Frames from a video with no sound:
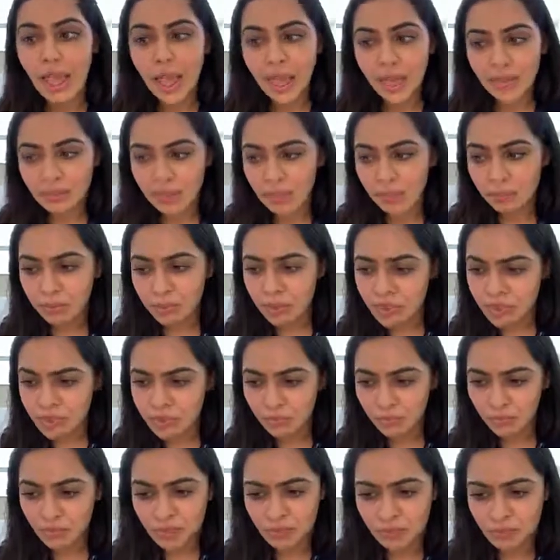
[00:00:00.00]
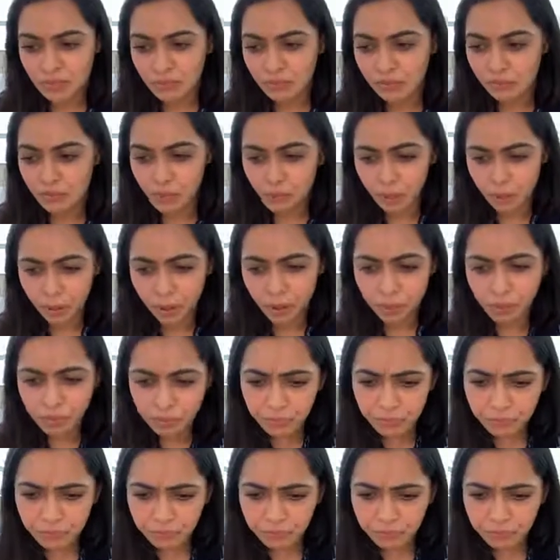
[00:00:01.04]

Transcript: and that person rented for,